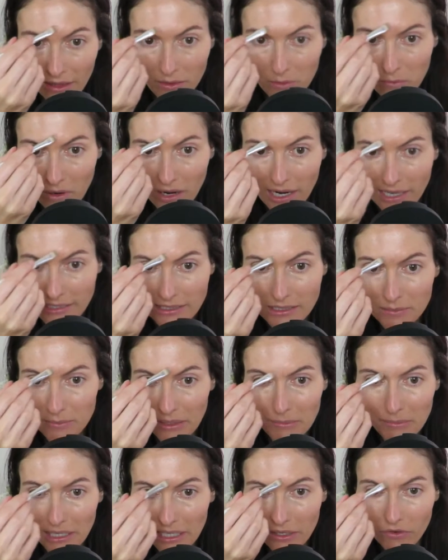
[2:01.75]
otherwise, the
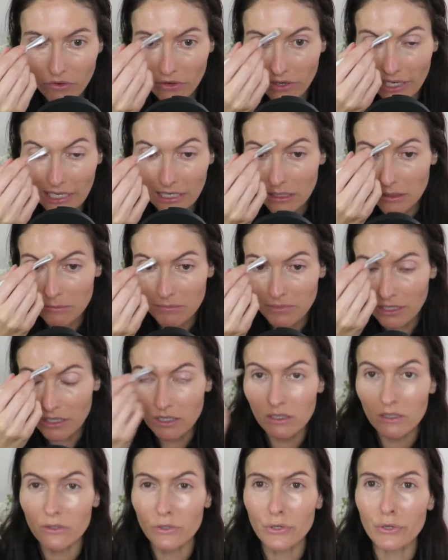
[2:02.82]
BB cream,
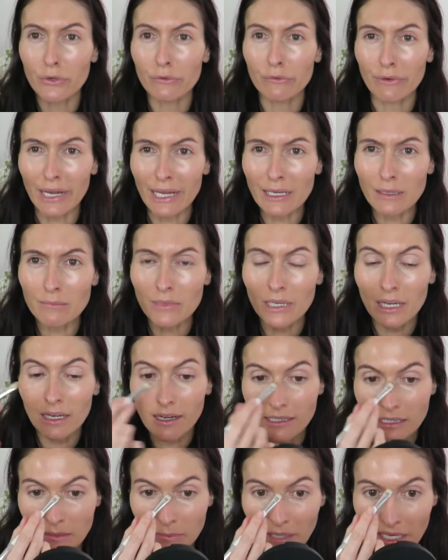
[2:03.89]
can
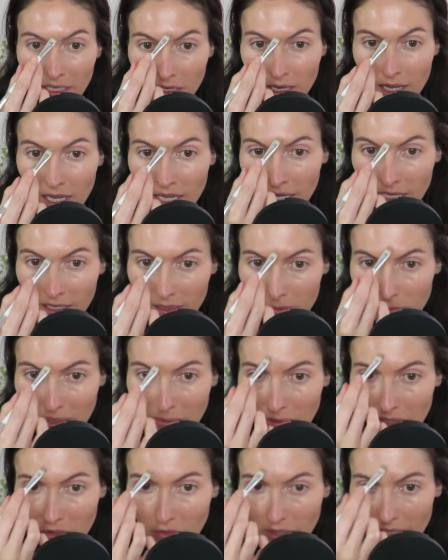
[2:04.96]
I speak? The
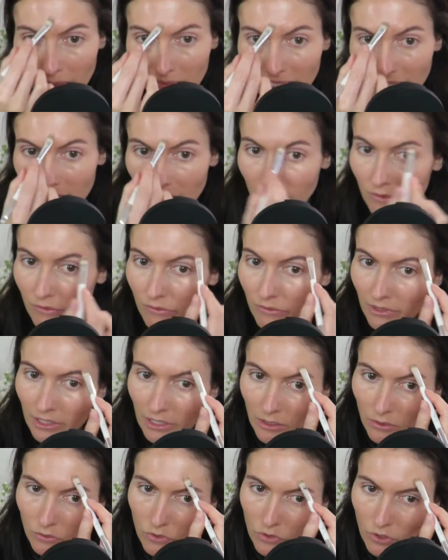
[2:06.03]
BB cream has done a
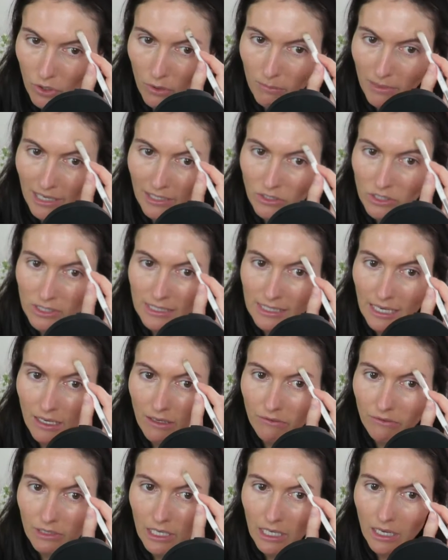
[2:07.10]
really good job at just
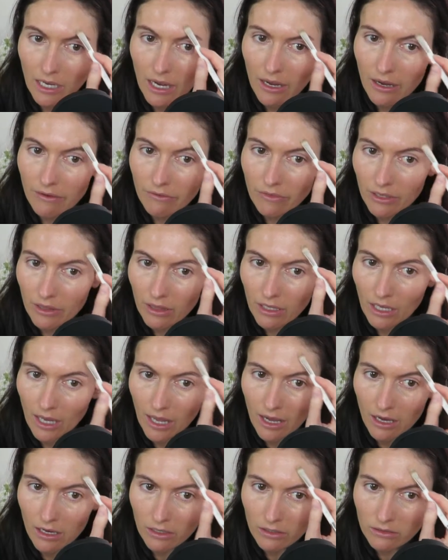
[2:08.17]
evening everything
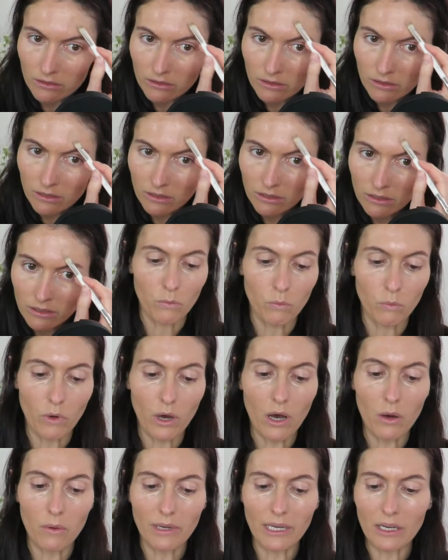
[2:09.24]
out.
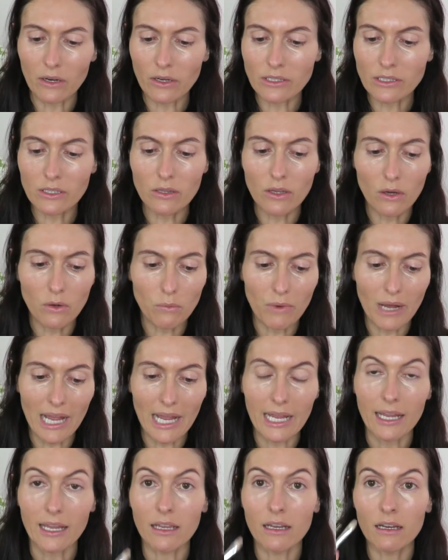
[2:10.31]
Whoa, it goes a long
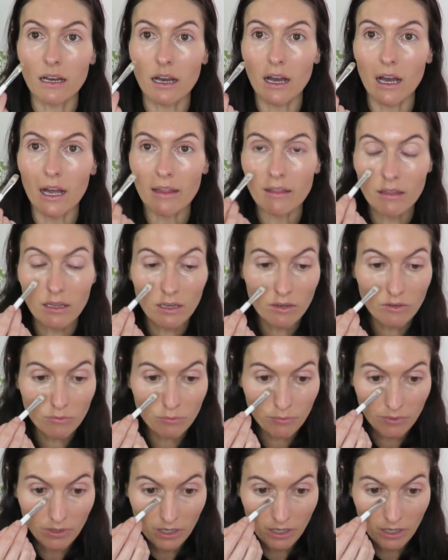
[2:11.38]
way. I think I've